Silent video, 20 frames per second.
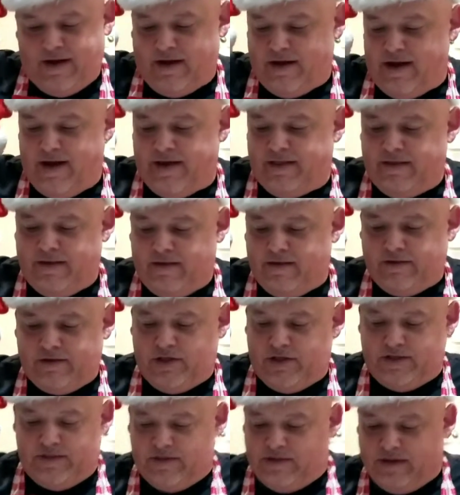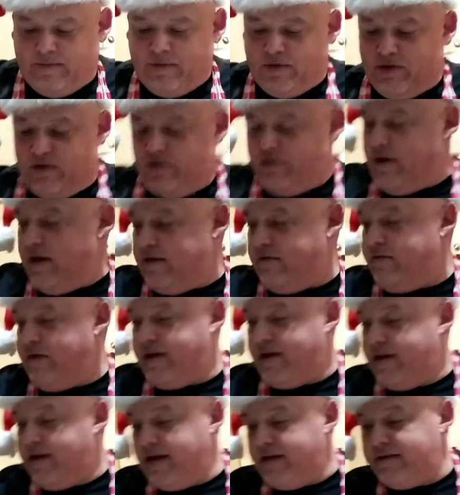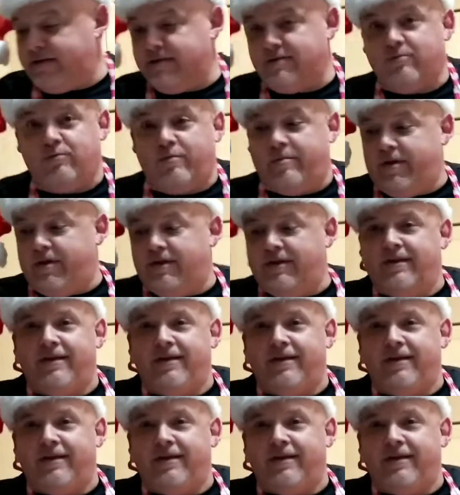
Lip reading: Again, she's a substitute. I don't recognize this woman.